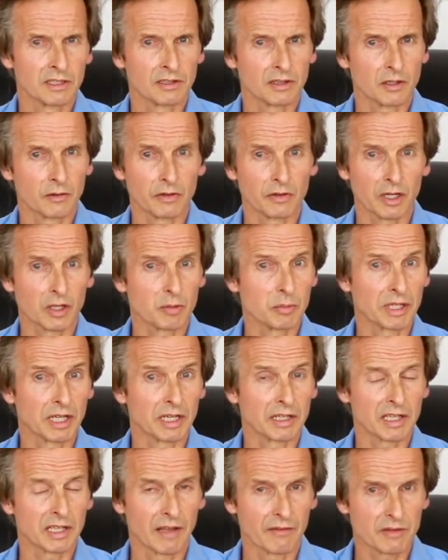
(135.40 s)
they'll feel a little bit
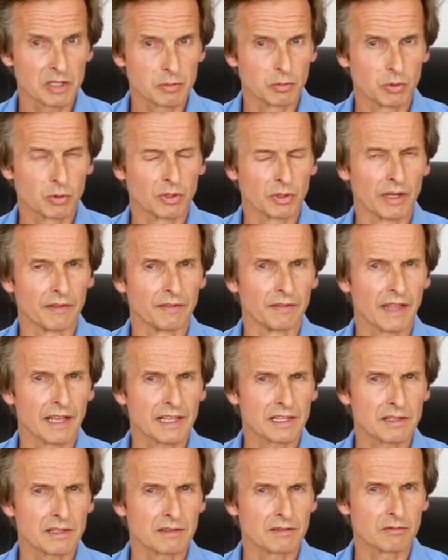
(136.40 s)
uncomfortable, and
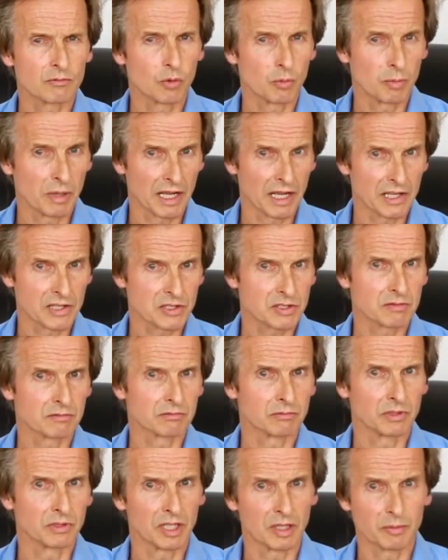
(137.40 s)
that will pass
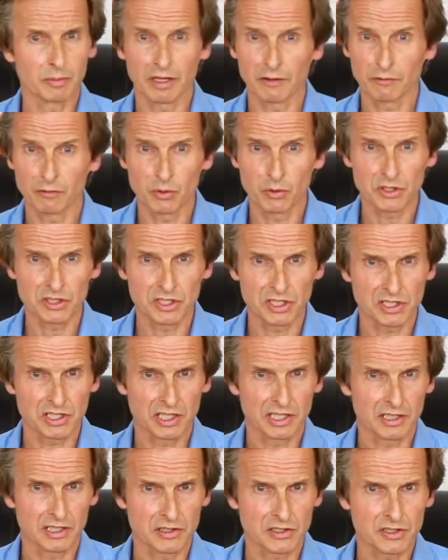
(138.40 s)
within about 4 to 6
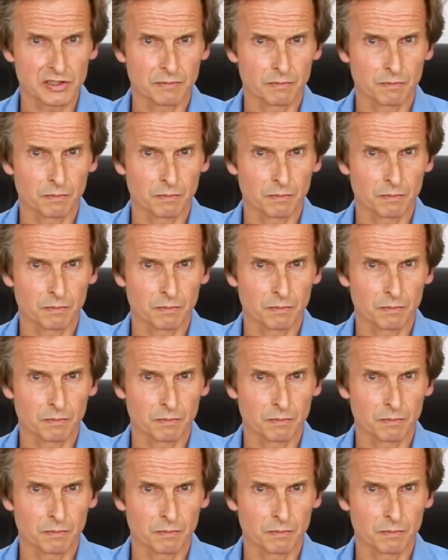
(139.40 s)
hours.